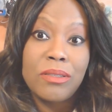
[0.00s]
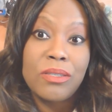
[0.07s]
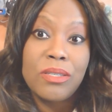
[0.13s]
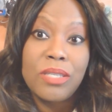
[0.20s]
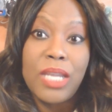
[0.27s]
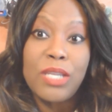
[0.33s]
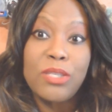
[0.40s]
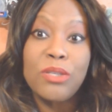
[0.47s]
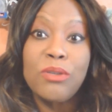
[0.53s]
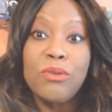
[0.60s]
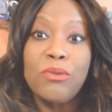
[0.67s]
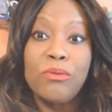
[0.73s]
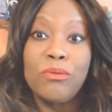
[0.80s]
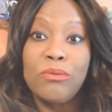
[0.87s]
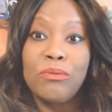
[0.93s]
stay
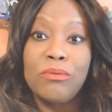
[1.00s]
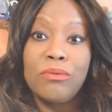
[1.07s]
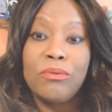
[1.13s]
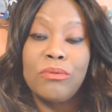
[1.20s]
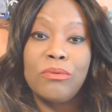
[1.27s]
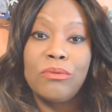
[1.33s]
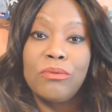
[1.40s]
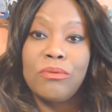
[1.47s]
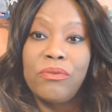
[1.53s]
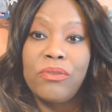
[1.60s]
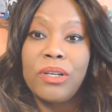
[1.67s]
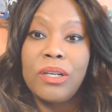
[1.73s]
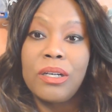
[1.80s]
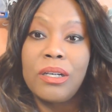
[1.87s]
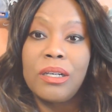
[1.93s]
tuned
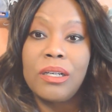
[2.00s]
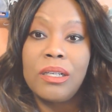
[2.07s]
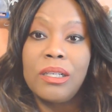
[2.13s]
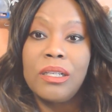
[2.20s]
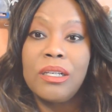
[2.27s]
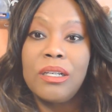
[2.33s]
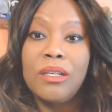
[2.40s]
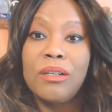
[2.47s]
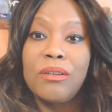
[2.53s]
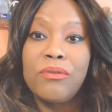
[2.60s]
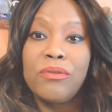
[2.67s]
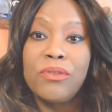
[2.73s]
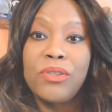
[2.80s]
for Love